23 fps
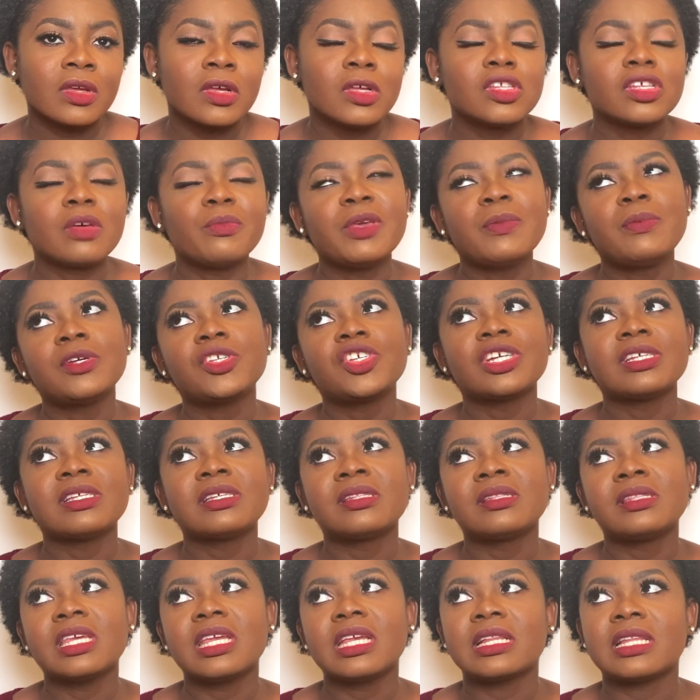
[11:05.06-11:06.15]
some people
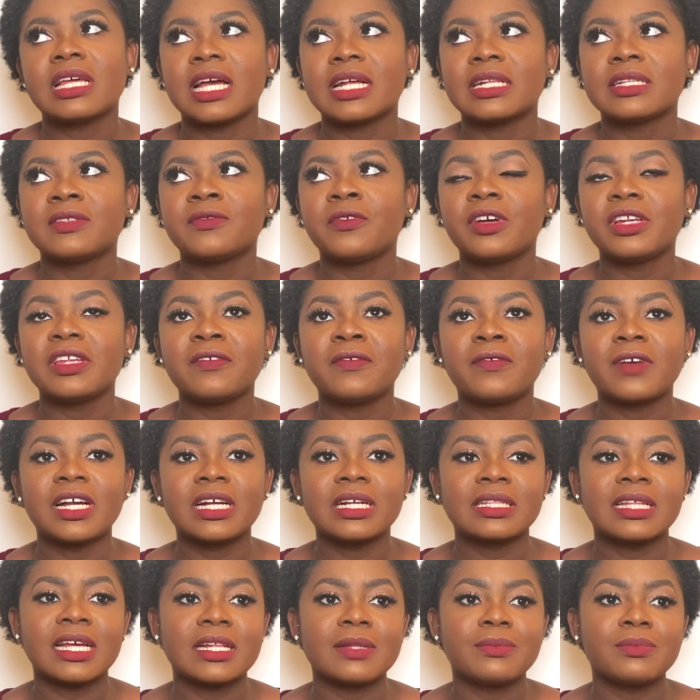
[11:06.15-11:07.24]
just think that for the
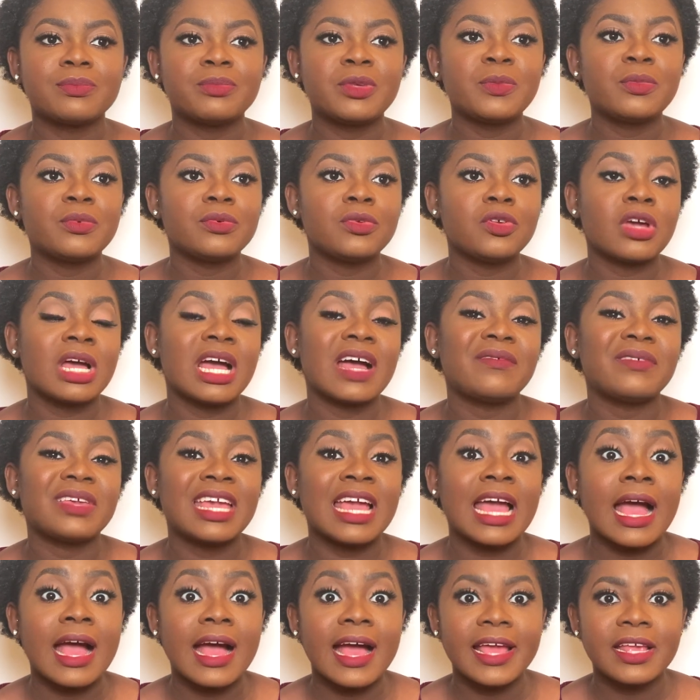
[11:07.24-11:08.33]
fact that you have a
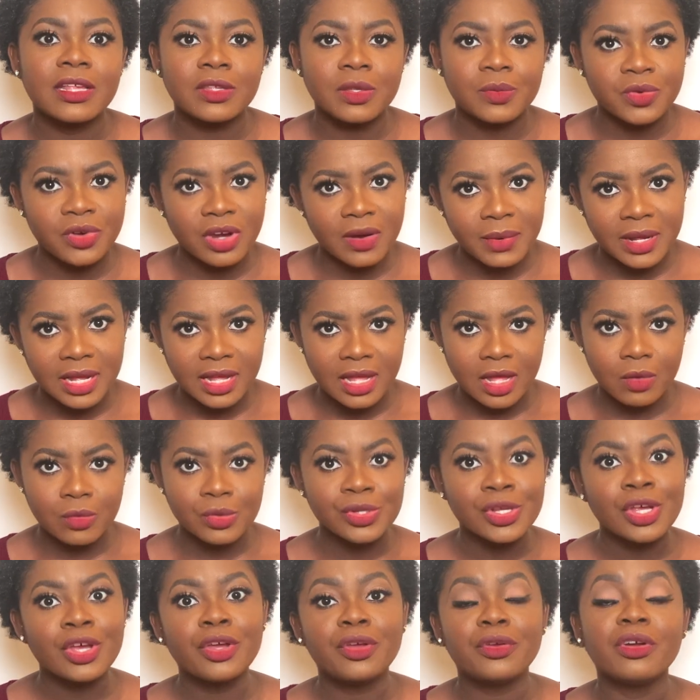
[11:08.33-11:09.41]
high subscriber
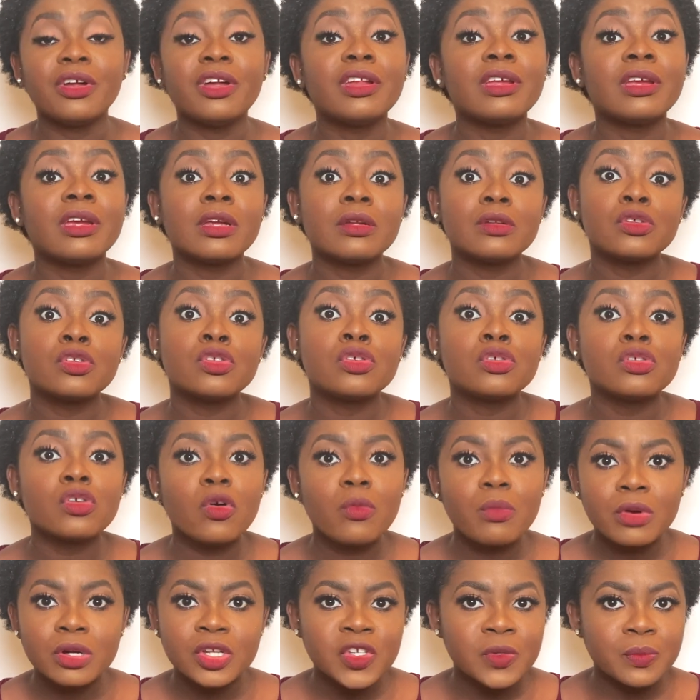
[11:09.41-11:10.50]
count, you're going to earn so
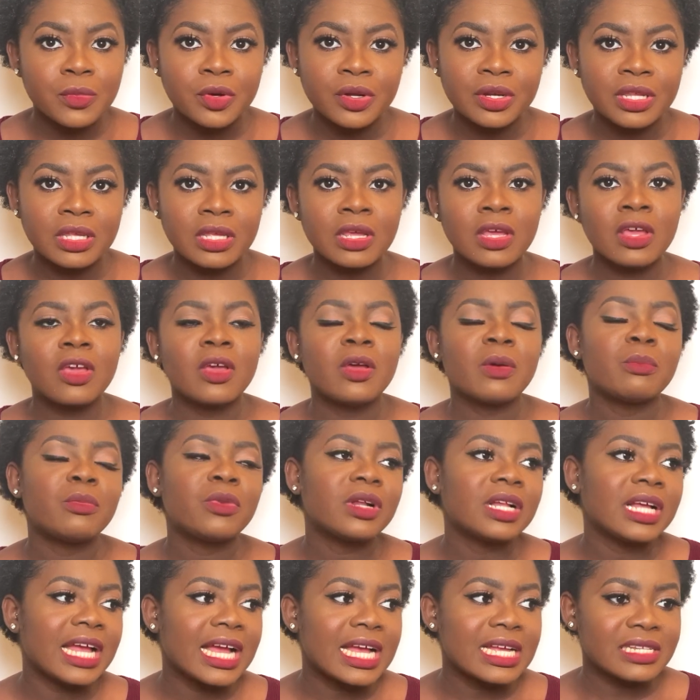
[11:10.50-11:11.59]
much money.
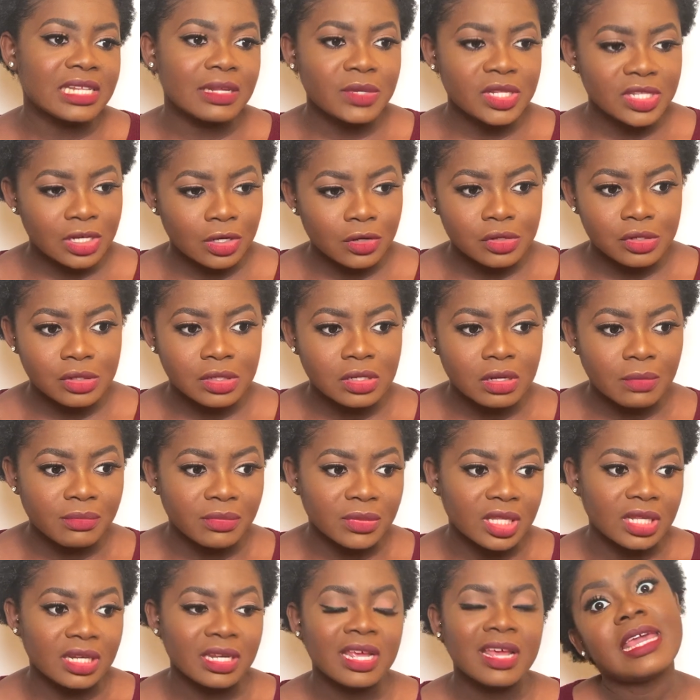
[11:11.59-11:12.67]
But guys, let me tell you
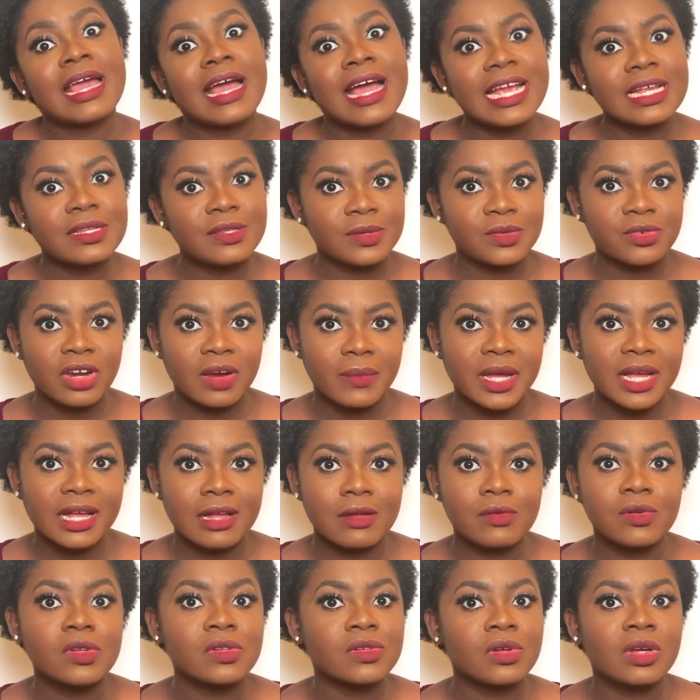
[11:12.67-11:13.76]
something. A high subscriber
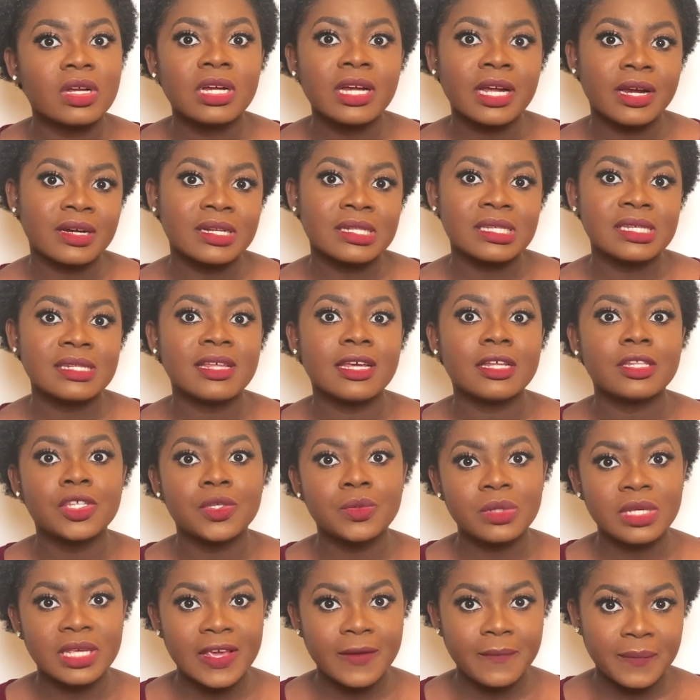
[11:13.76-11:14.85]
count does not guarantee
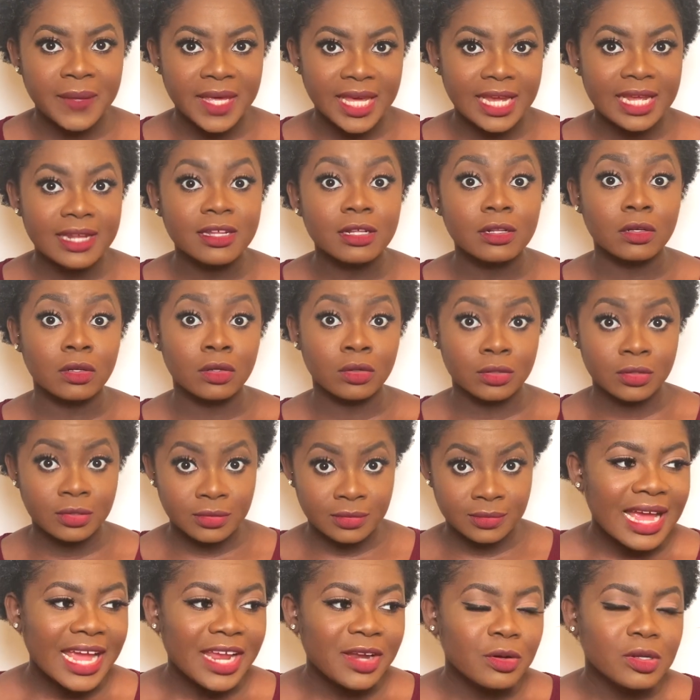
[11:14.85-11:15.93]
that you get paid a lot.
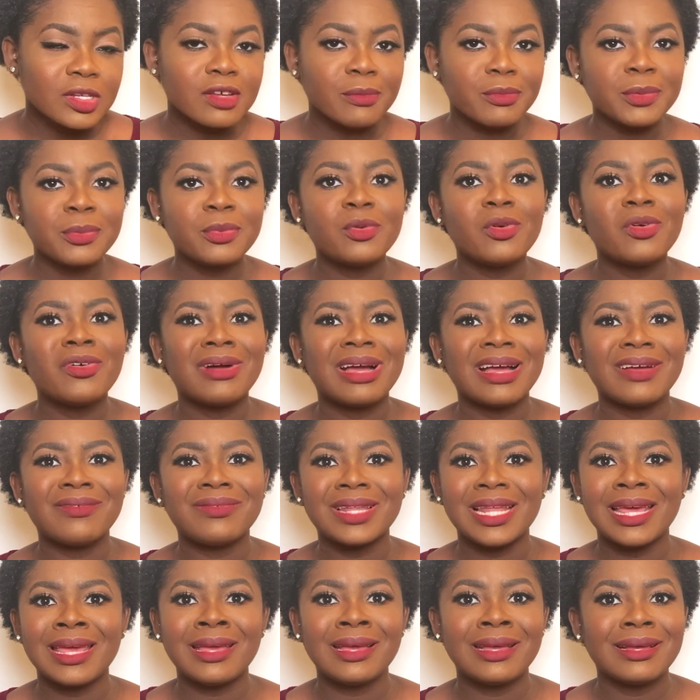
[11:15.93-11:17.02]
I know some people who have
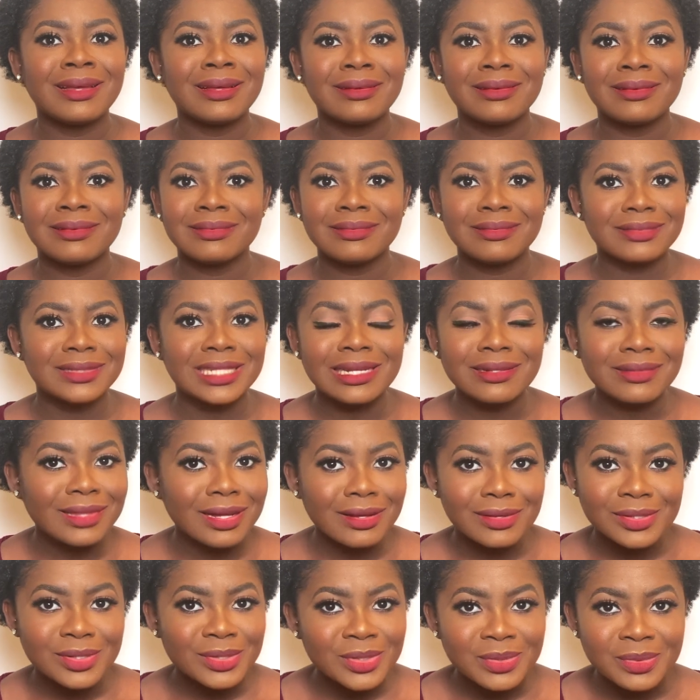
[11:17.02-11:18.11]
like
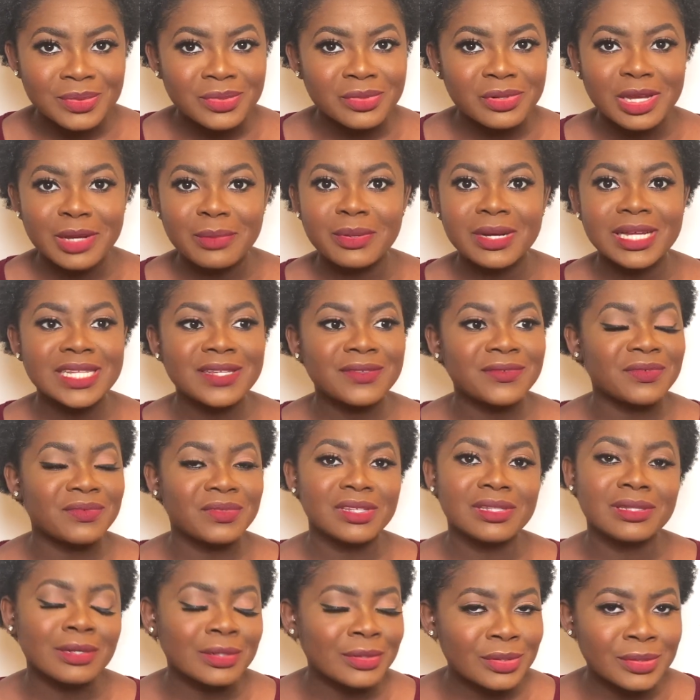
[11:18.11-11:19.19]
10,000 subscribers,
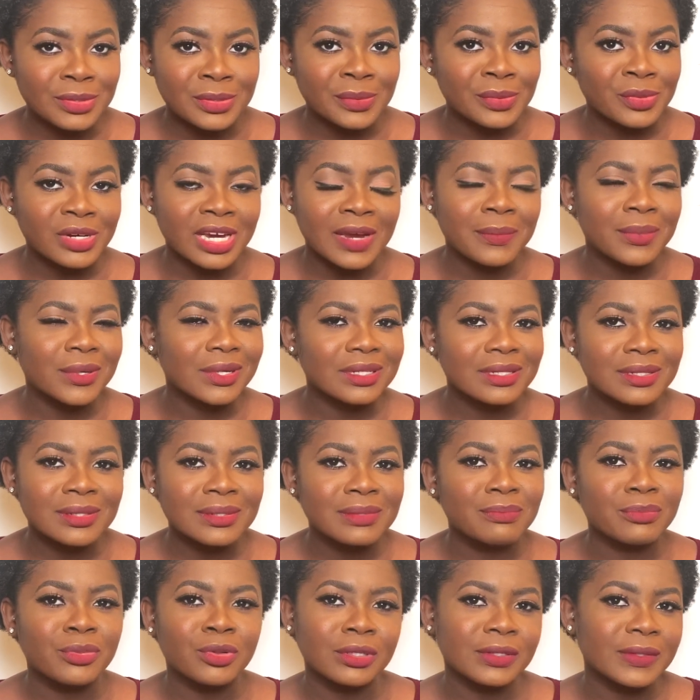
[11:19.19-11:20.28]
15,000 subscribers,
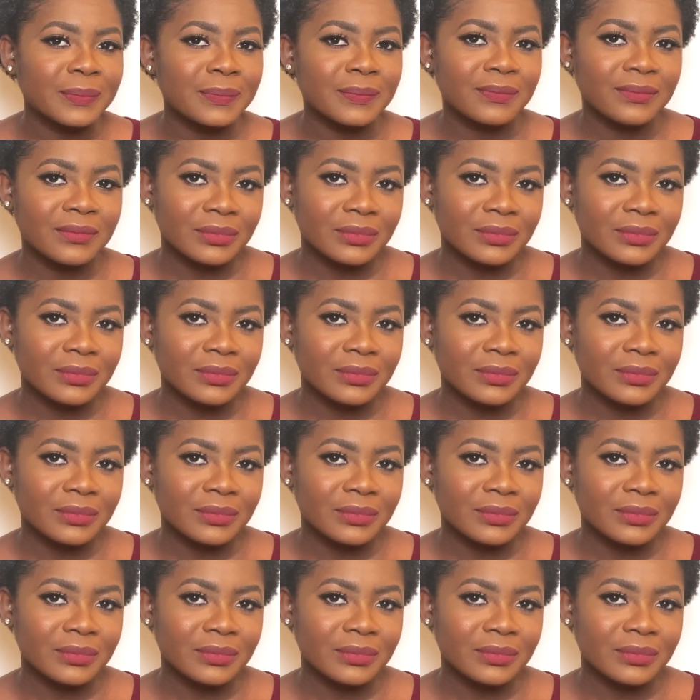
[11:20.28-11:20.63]
but